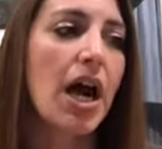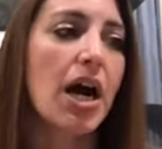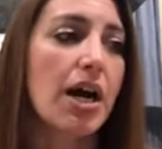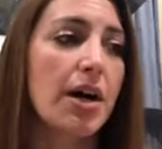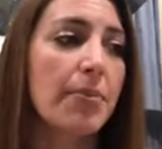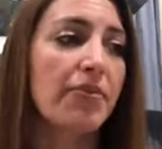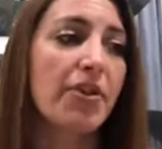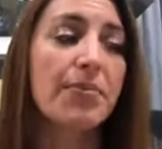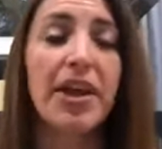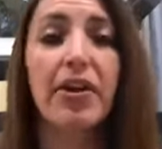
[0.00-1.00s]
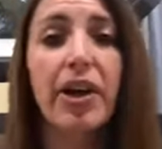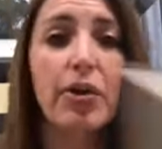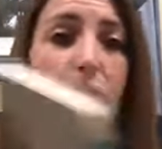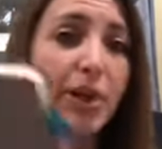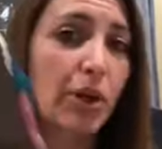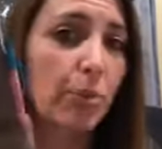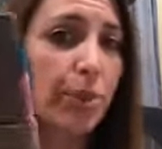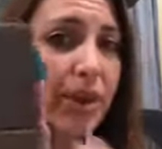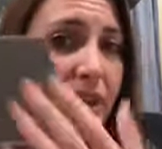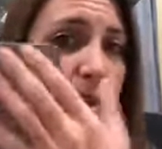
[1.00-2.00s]
From there, I go to my
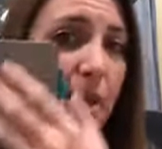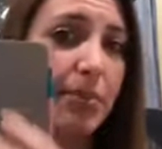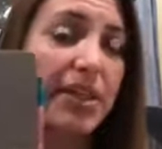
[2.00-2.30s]
notebook and I make